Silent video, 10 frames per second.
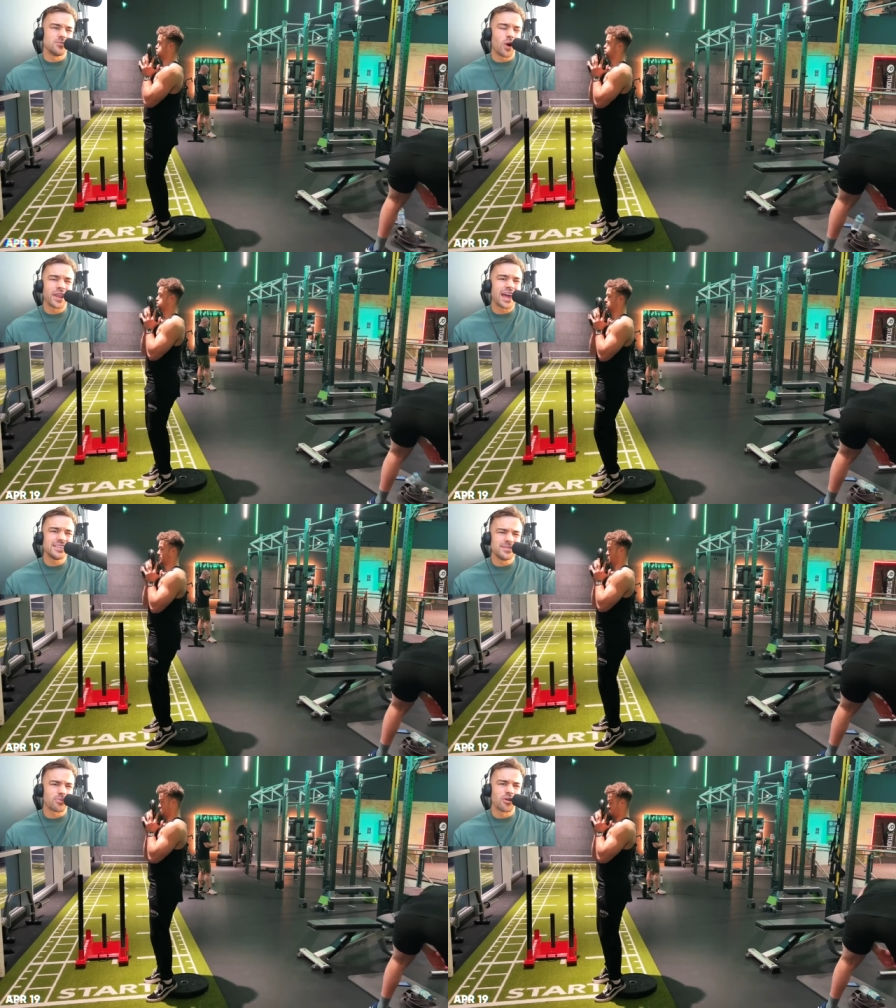
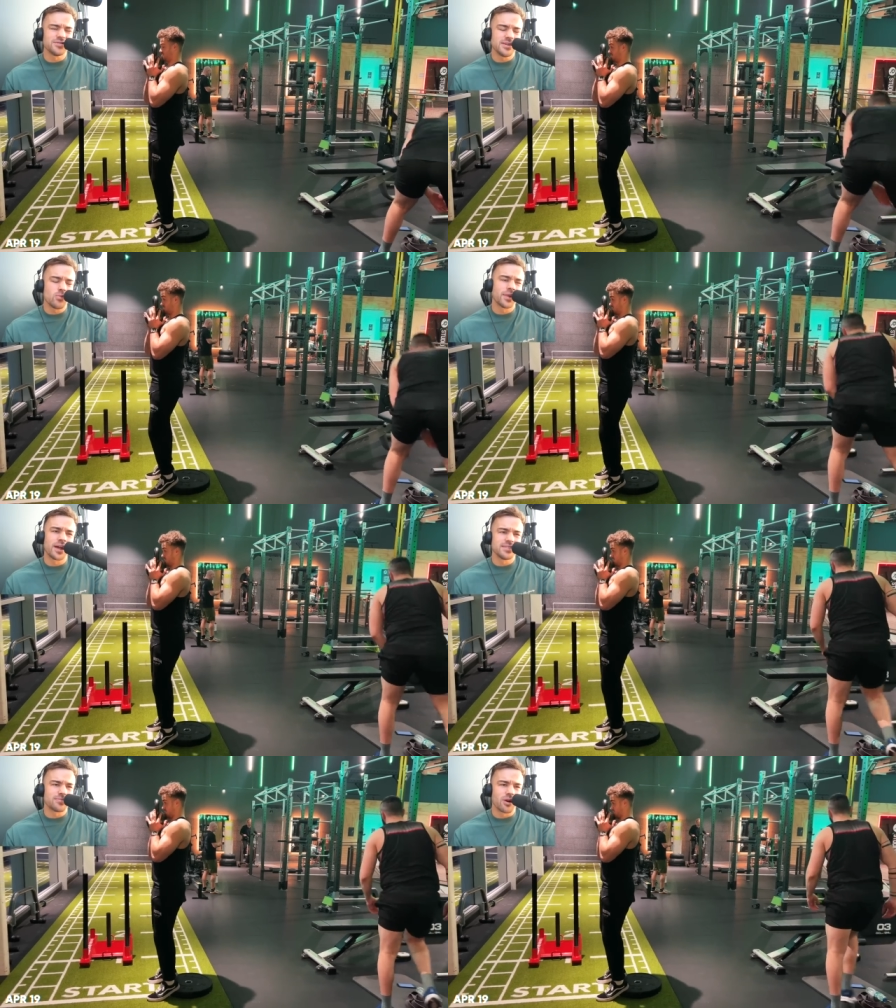180 protein,
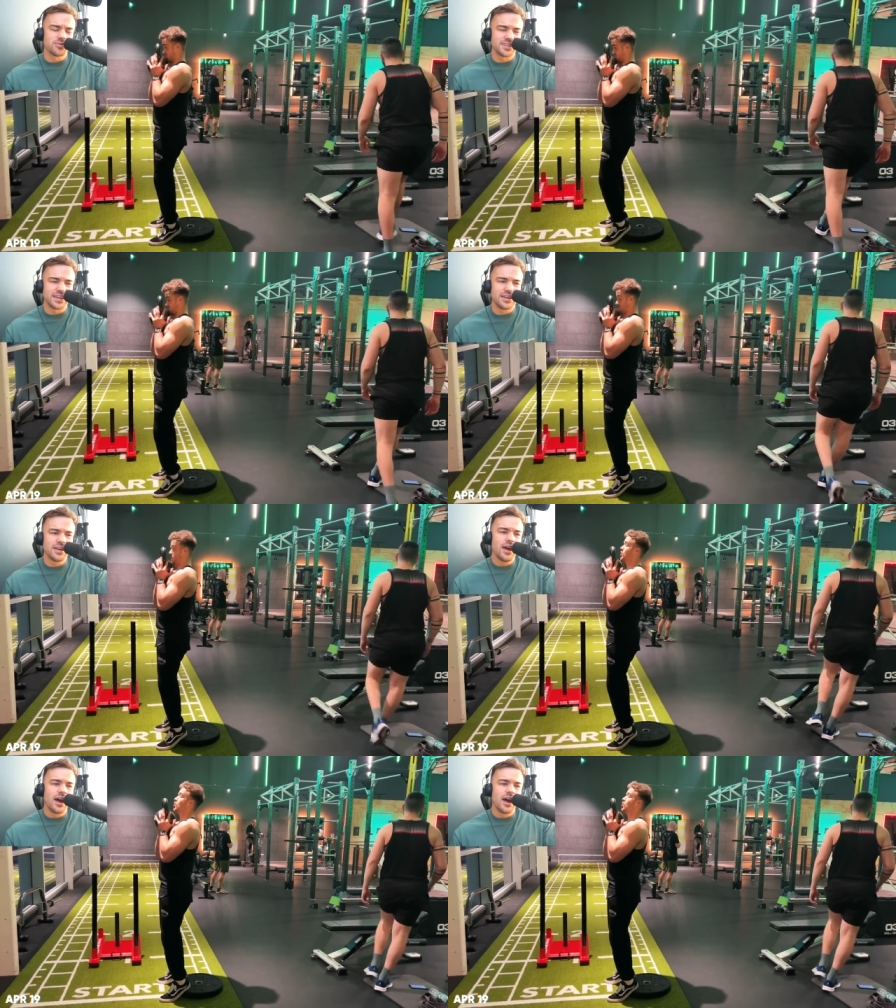190 protein,